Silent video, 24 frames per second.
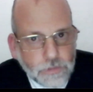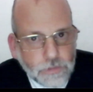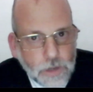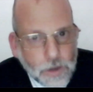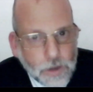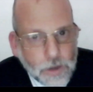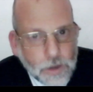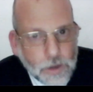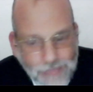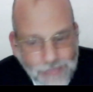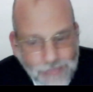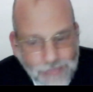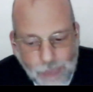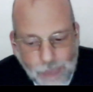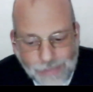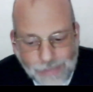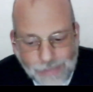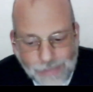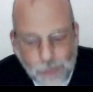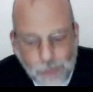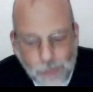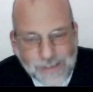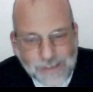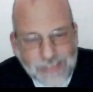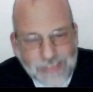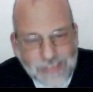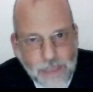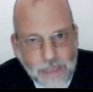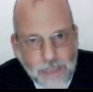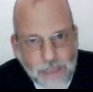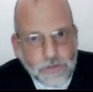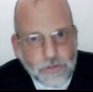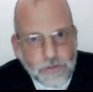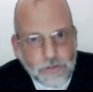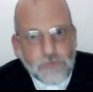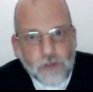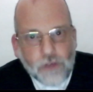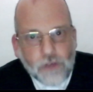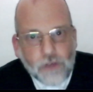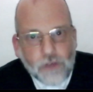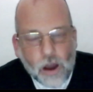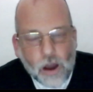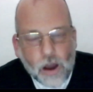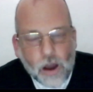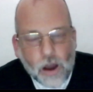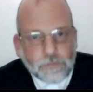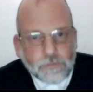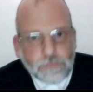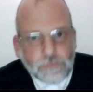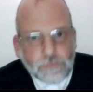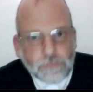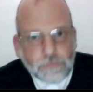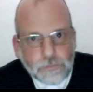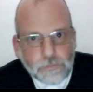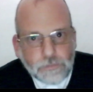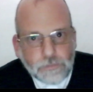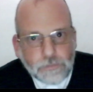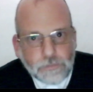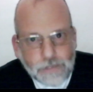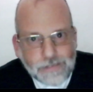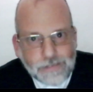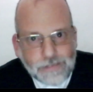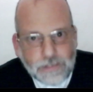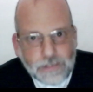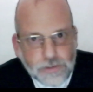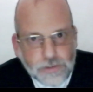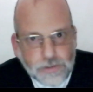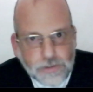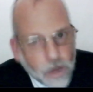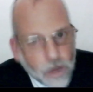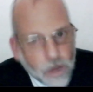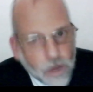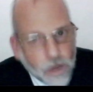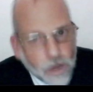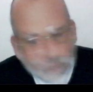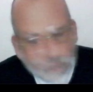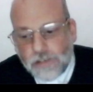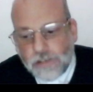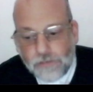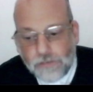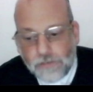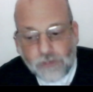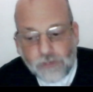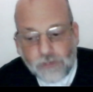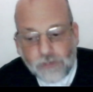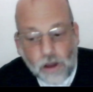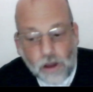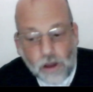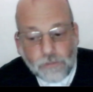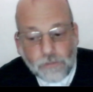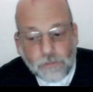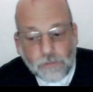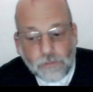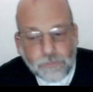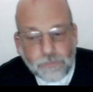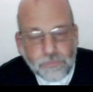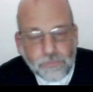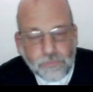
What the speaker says: That would save you from this destruction, from